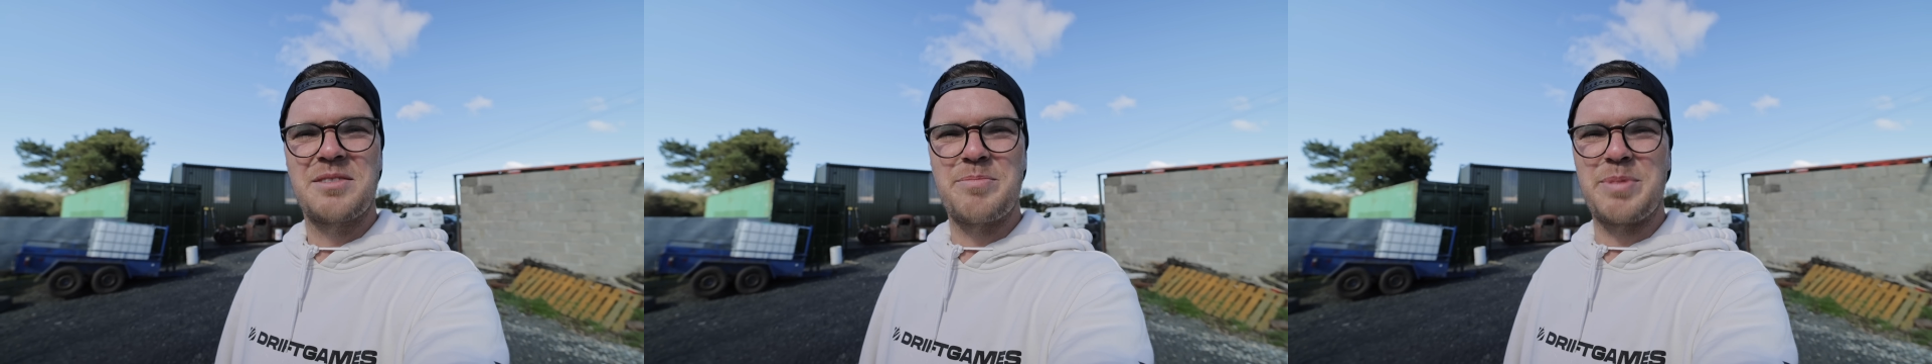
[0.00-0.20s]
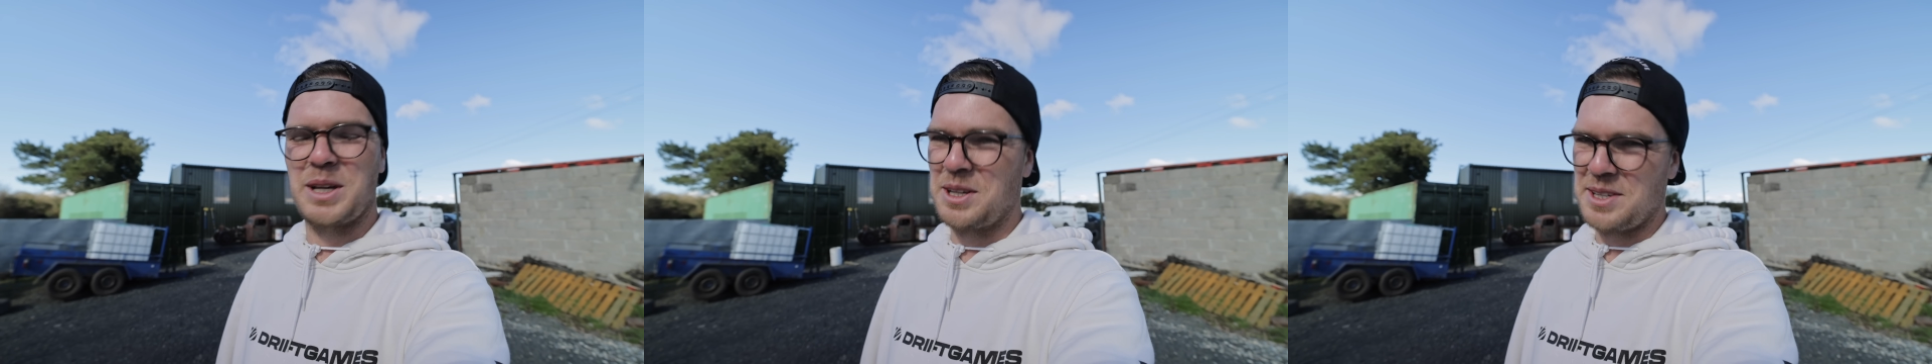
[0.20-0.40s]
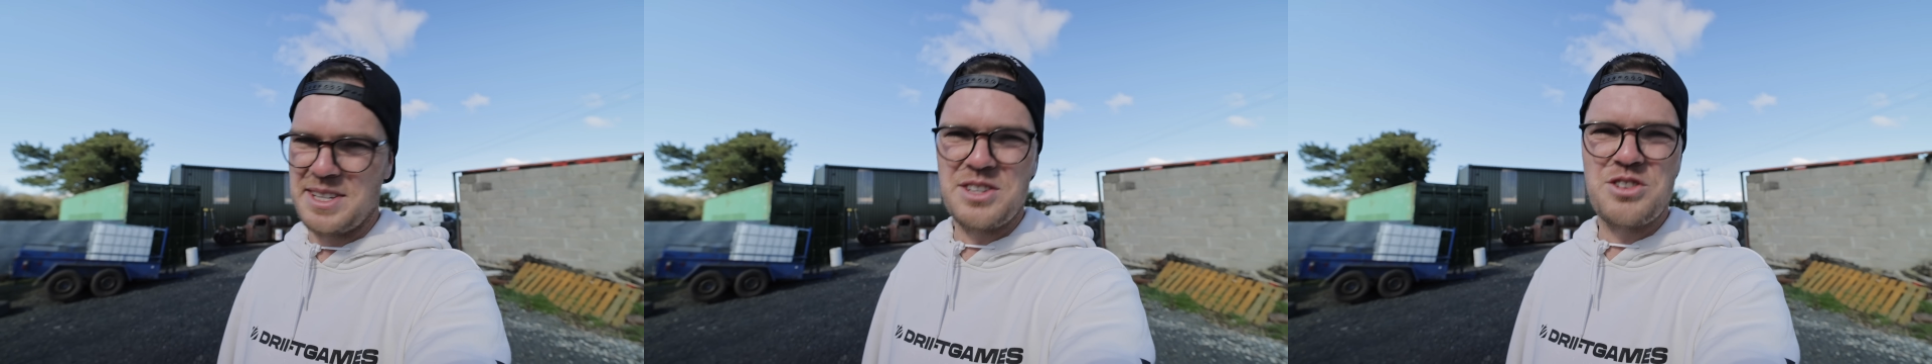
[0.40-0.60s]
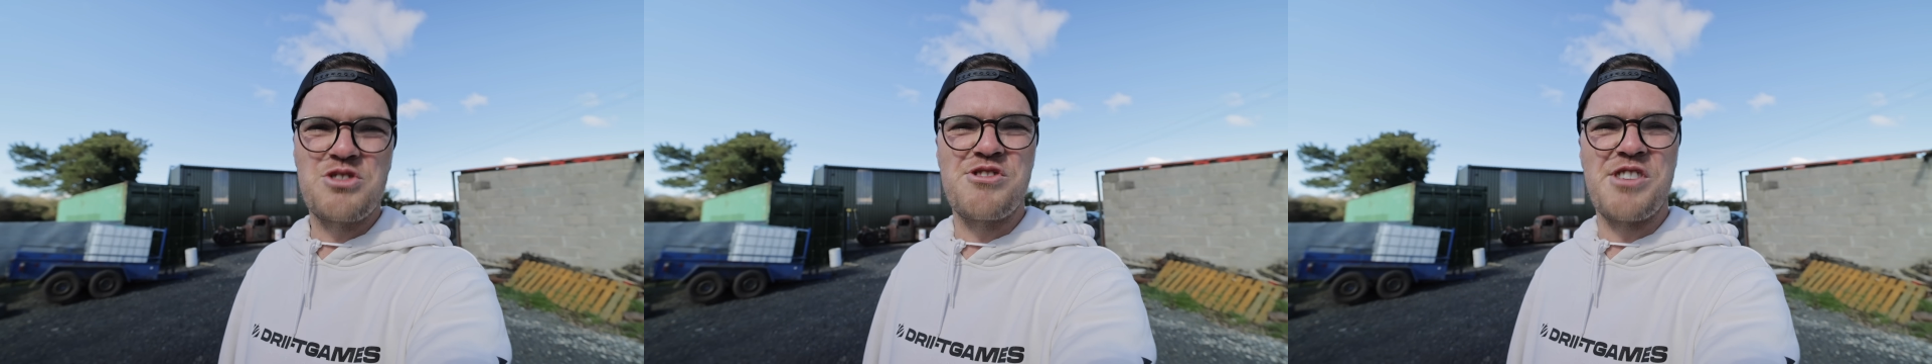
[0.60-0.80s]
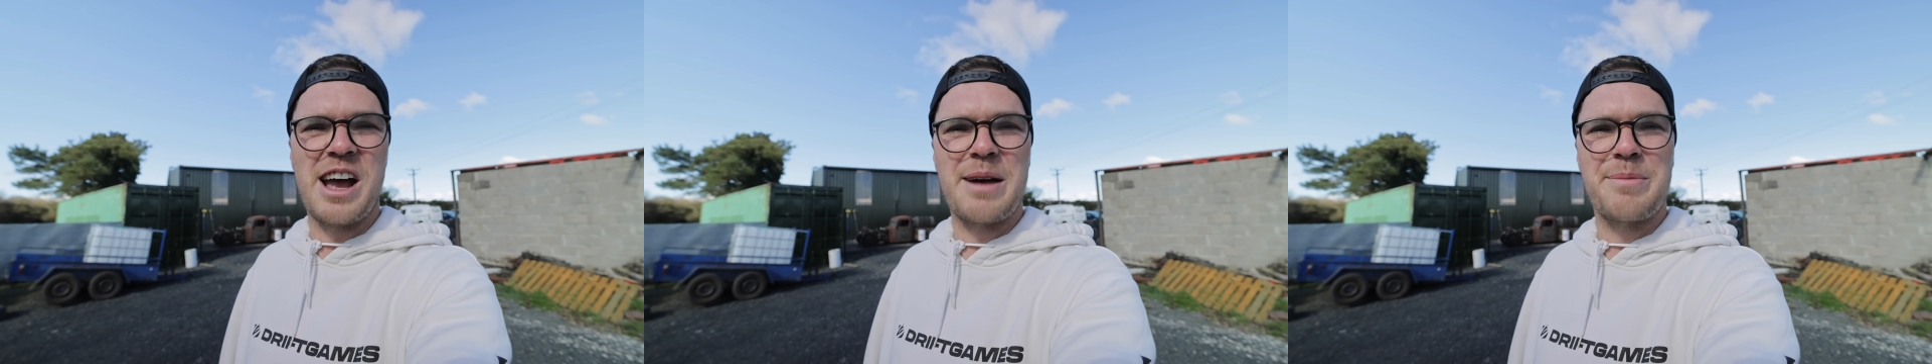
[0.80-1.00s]
Because it's
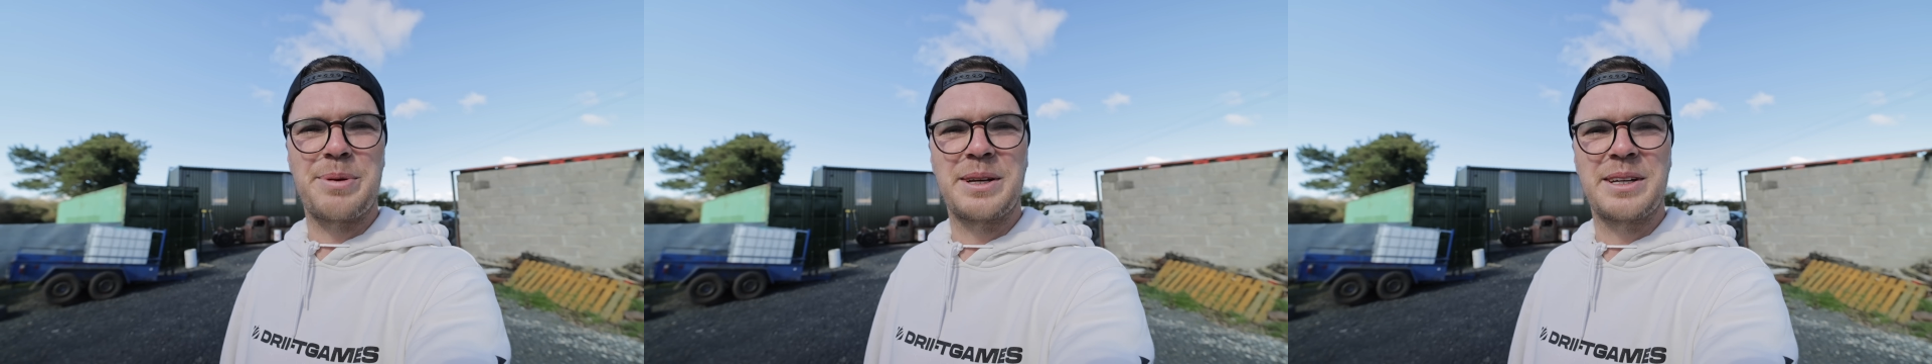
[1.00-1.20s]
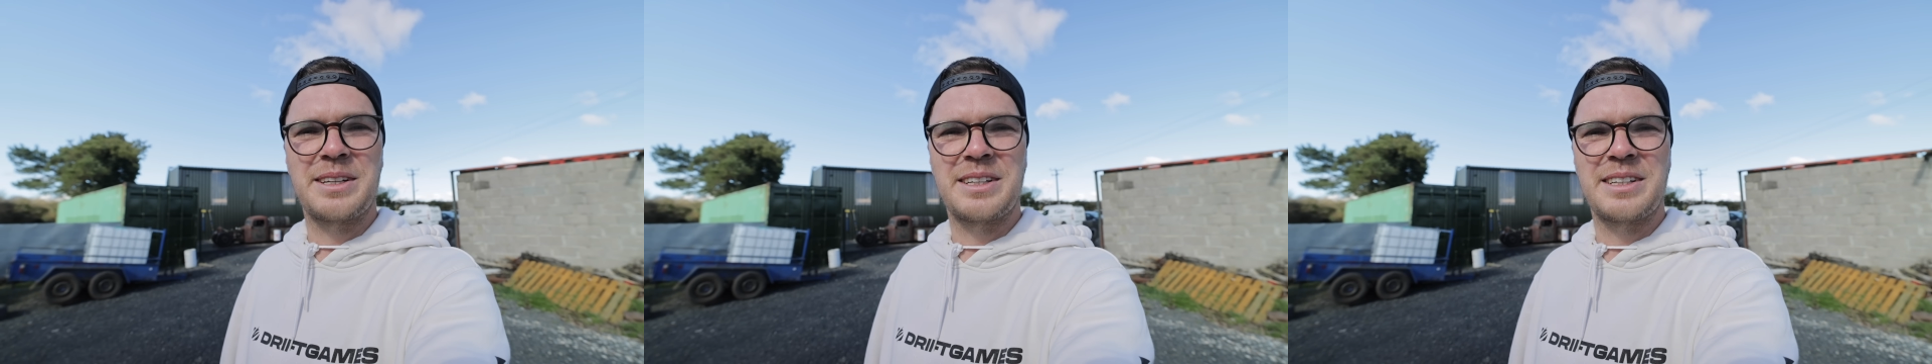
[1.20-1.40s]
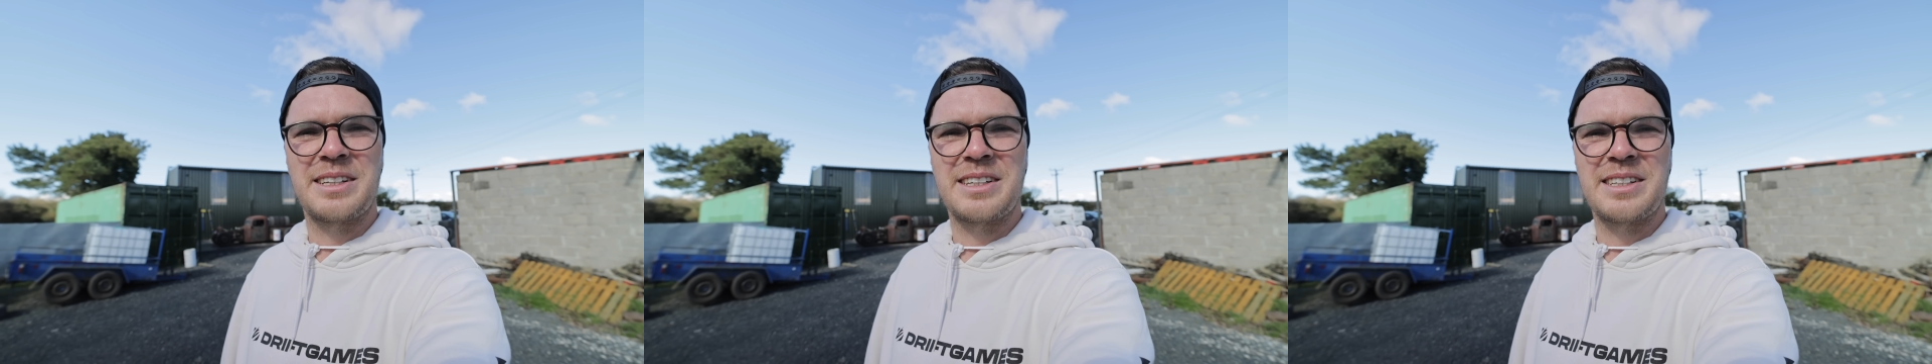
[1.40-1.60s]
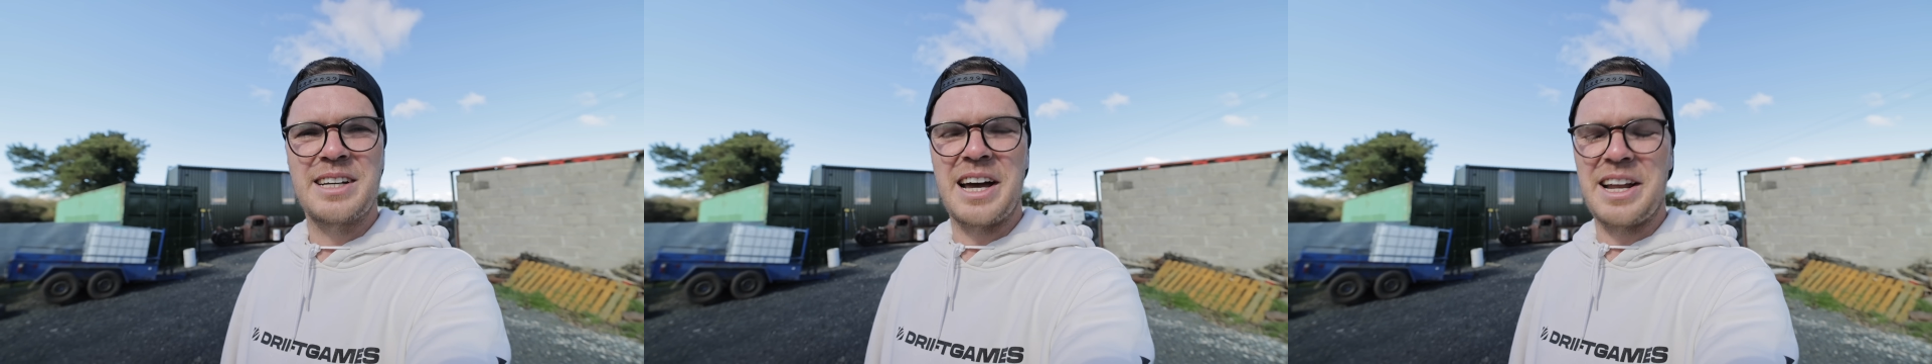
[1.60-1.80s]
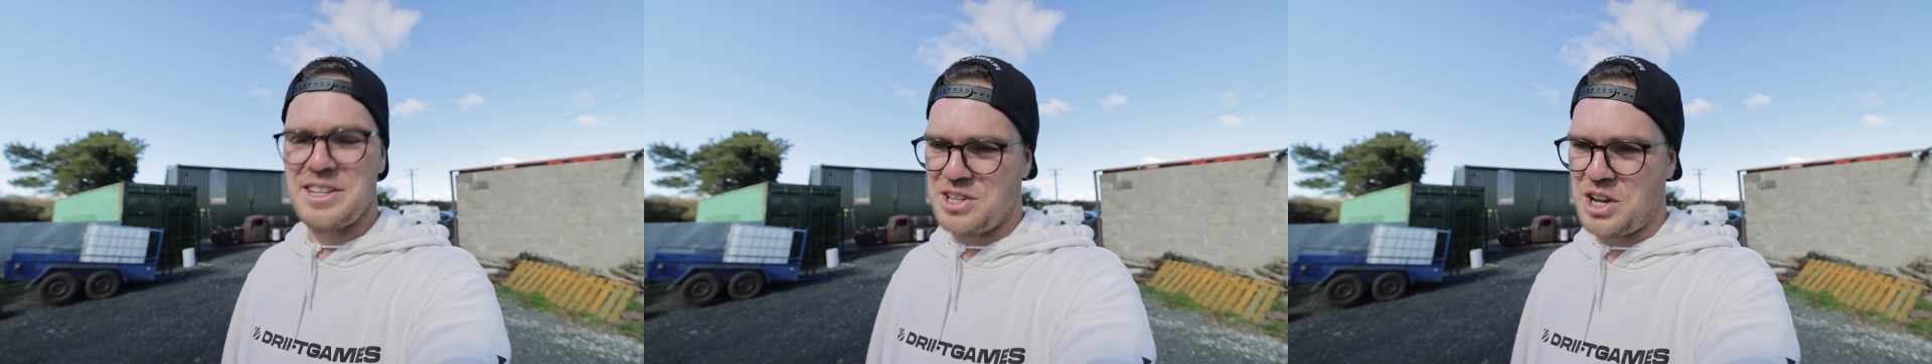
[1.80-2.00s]
crap
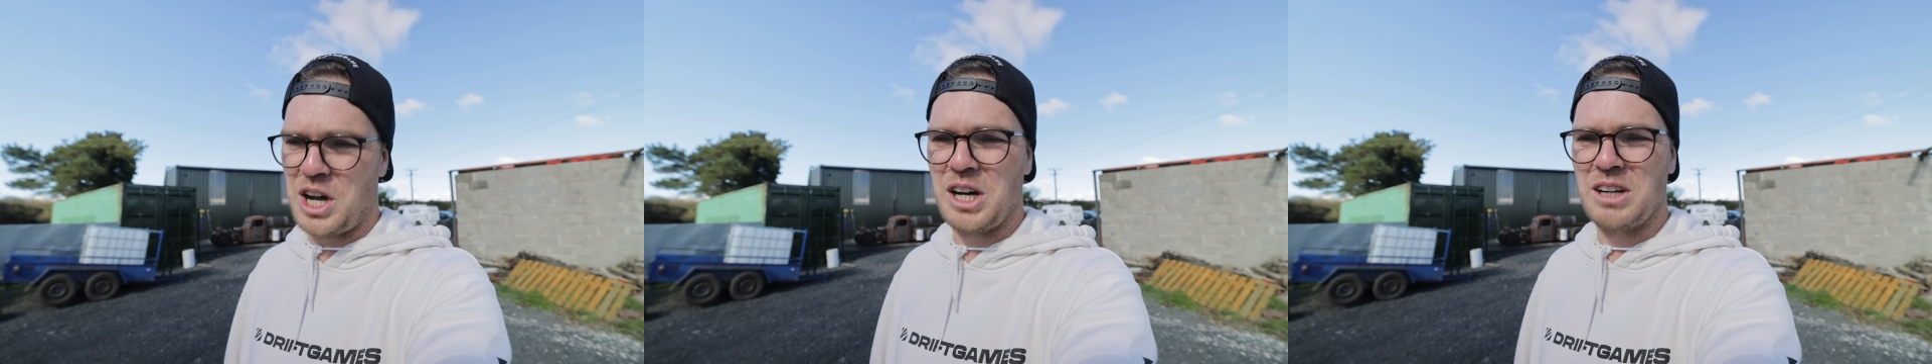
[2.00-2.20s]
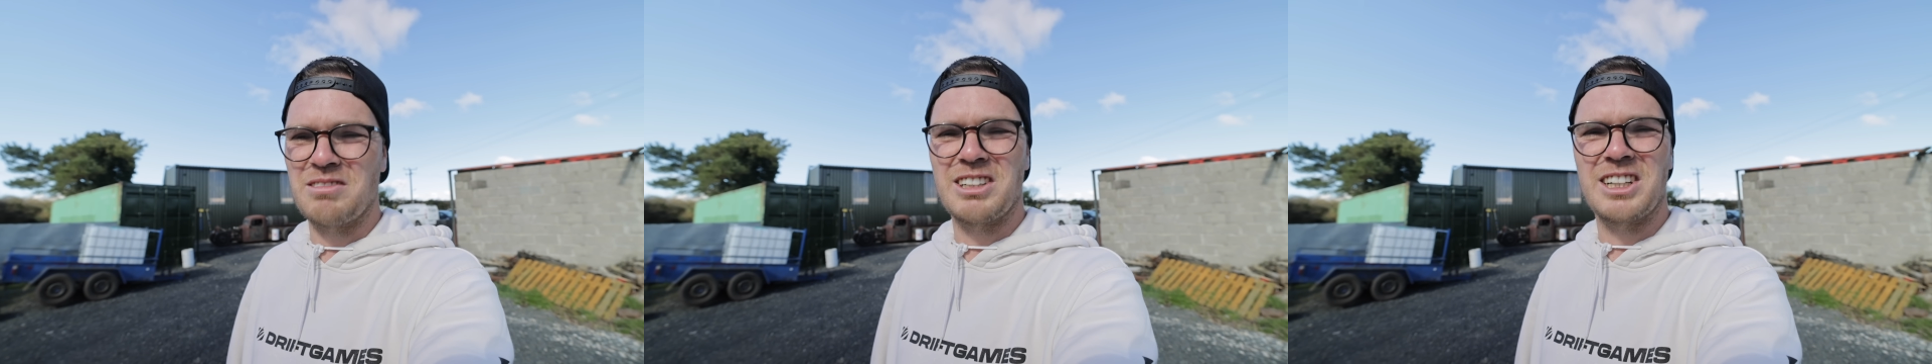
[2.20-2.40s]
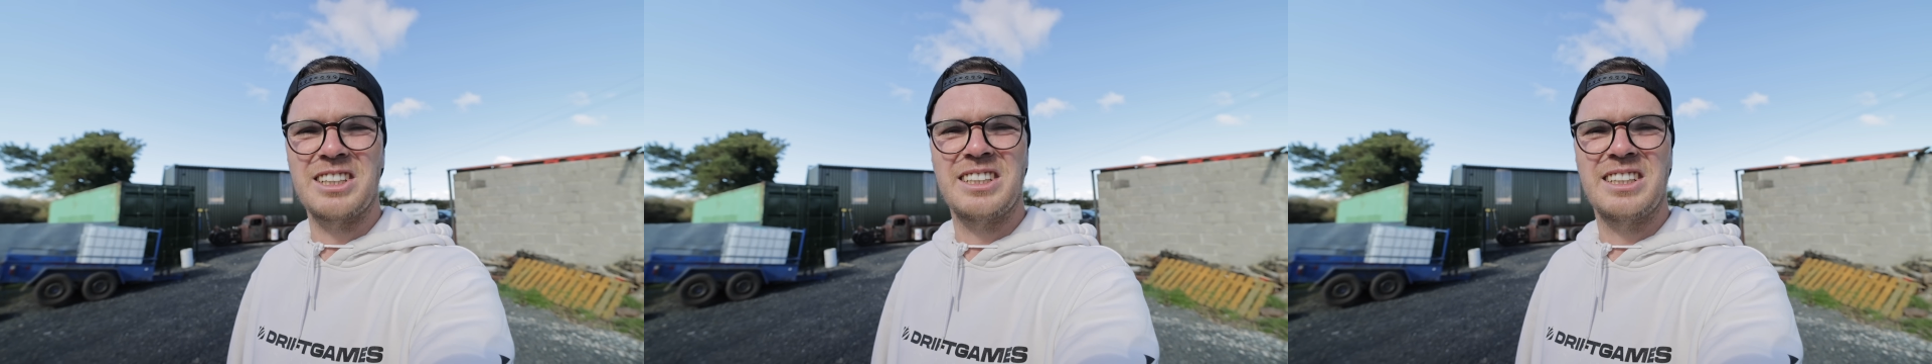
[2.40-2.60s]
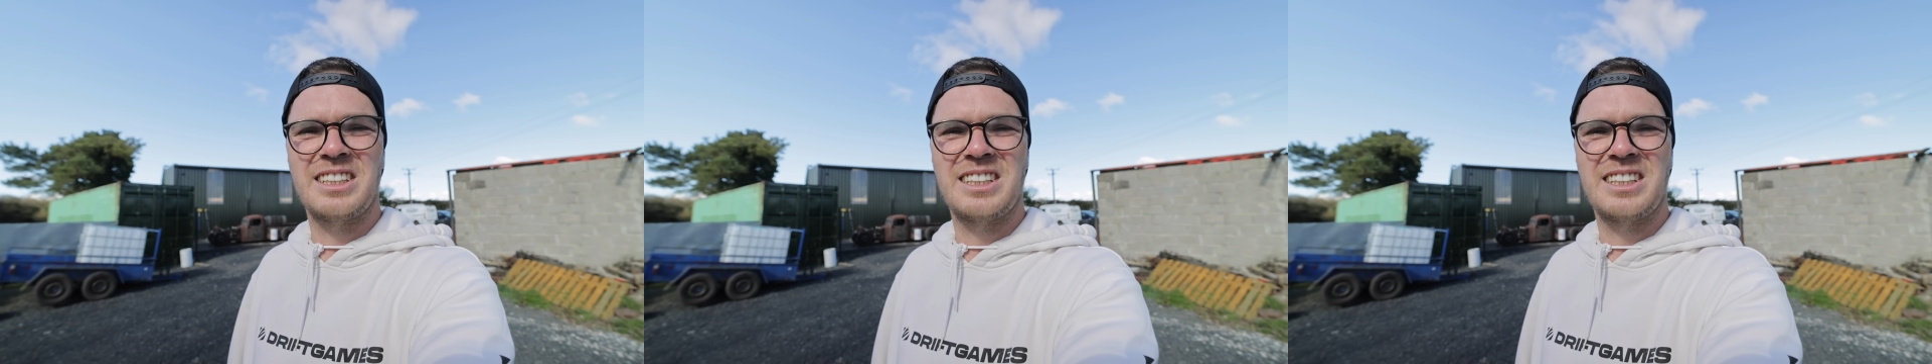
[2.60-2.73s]
and it's a hot rod.